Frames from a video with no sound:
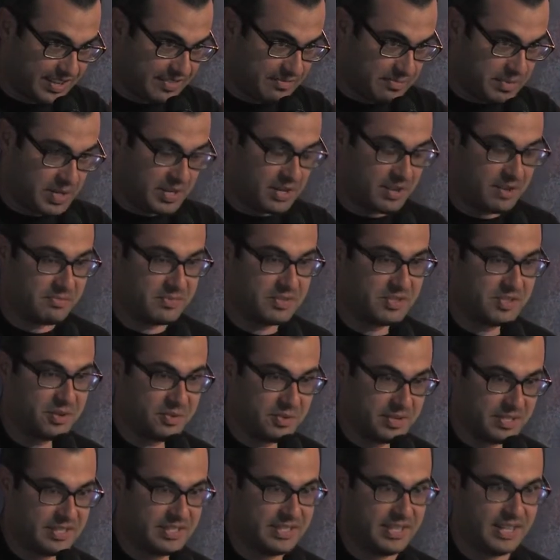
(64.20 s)
have become
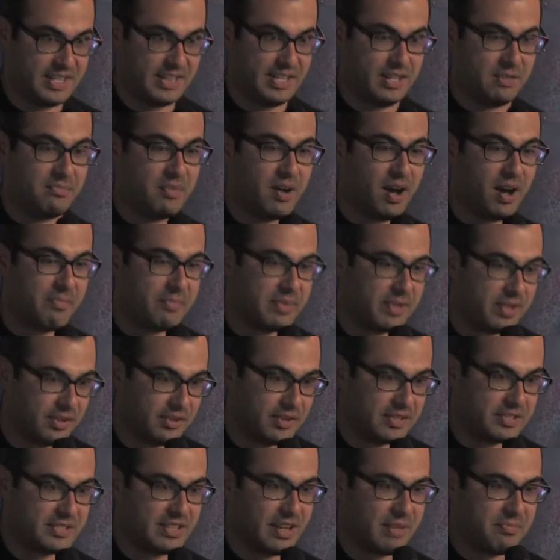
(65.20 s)
so insanely
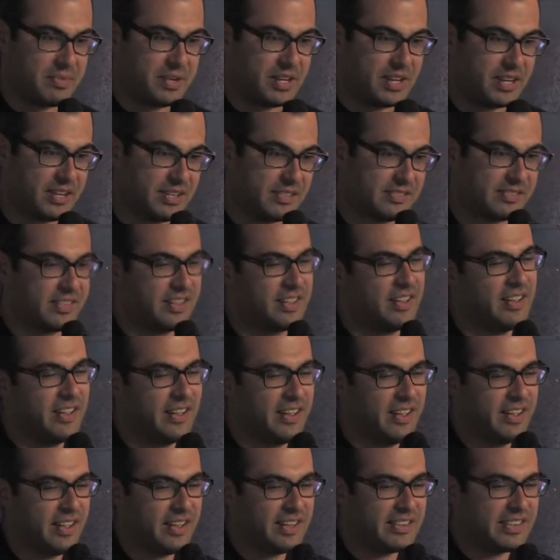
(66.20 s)
popular, it's not because
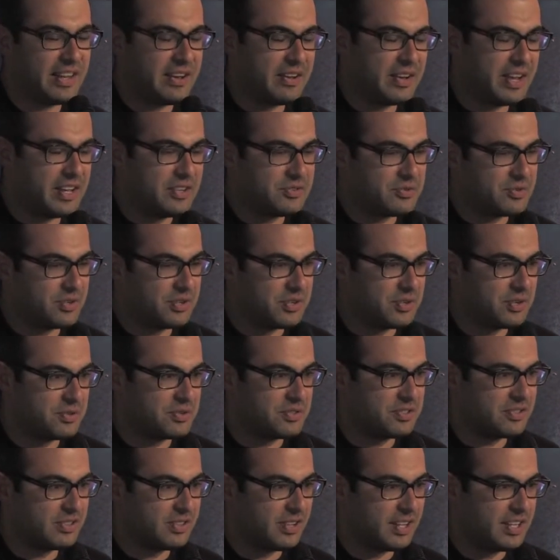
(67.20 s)
they
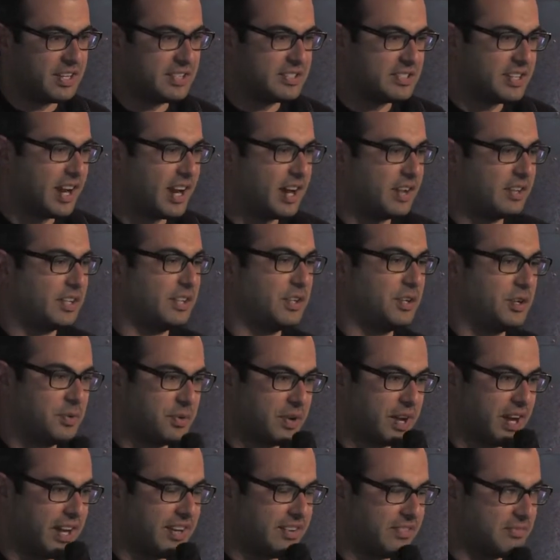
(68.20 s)
introduced an entirely new
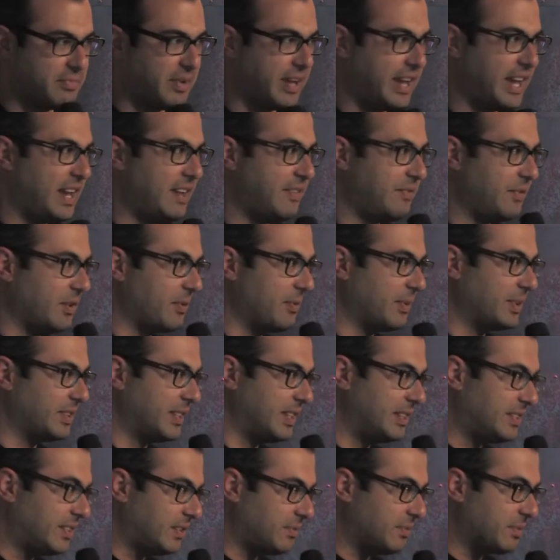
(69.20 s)
kind of behavior. What
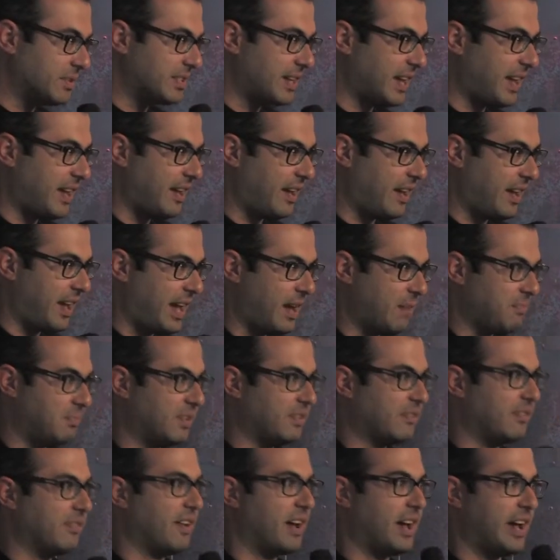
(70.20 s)
they did was
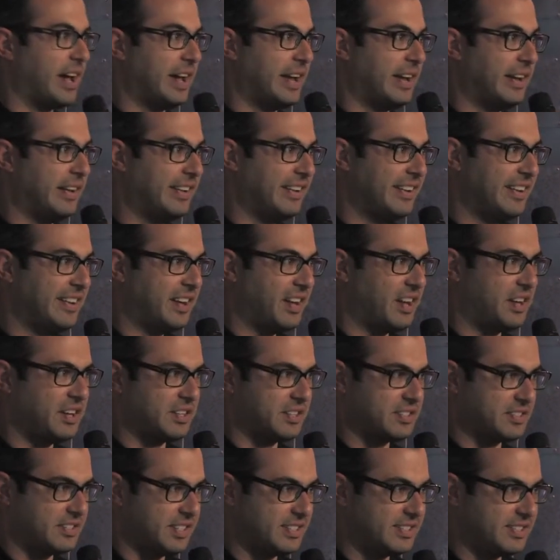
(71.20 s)
amplify an
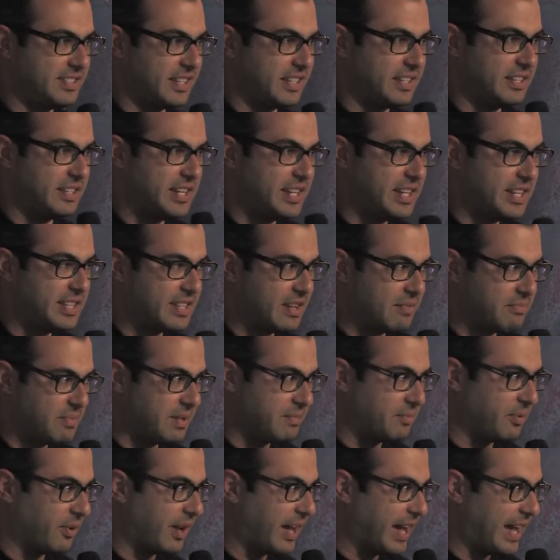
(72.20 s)
existing need that
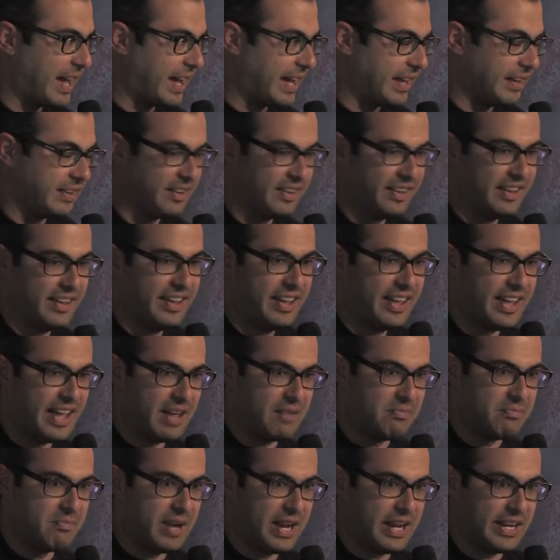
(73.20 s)
people had
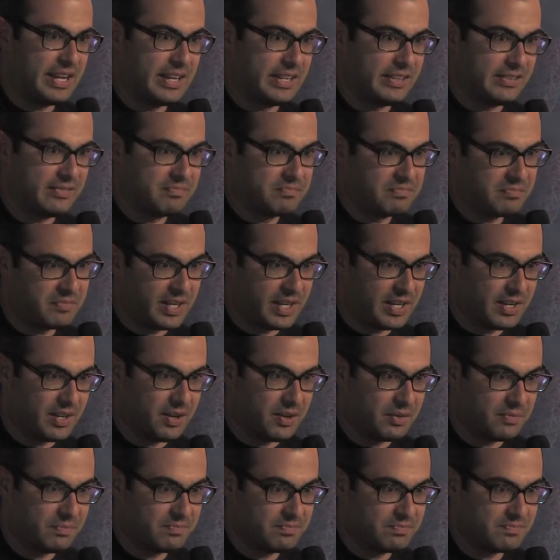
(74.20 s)
and made it, you
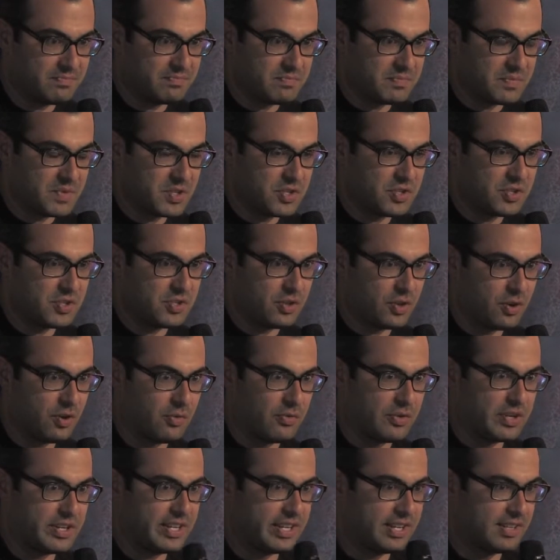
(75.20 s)
know, so
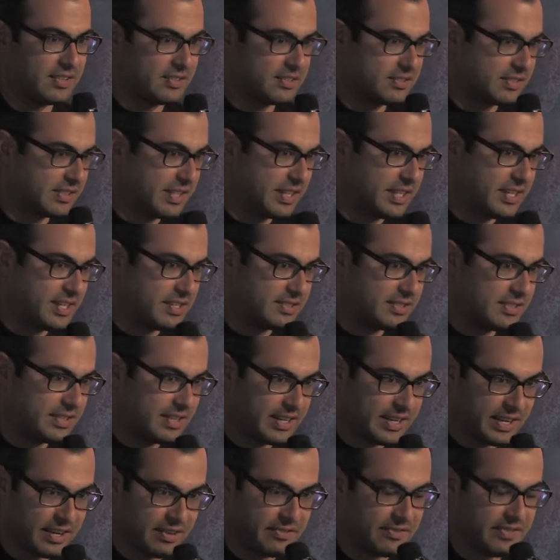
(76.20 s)
ridiculously easy
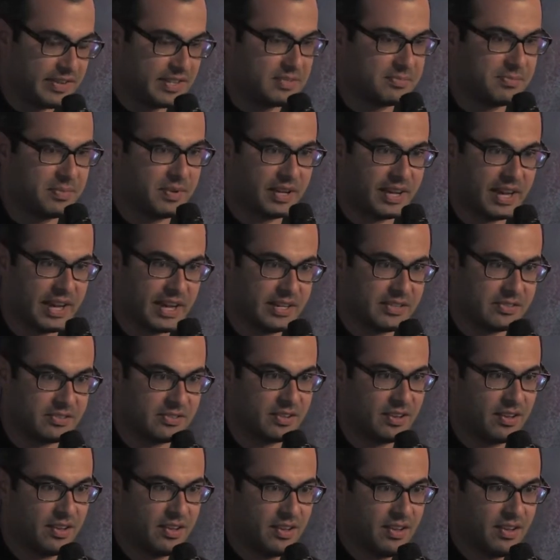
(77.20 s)
that now Facebook has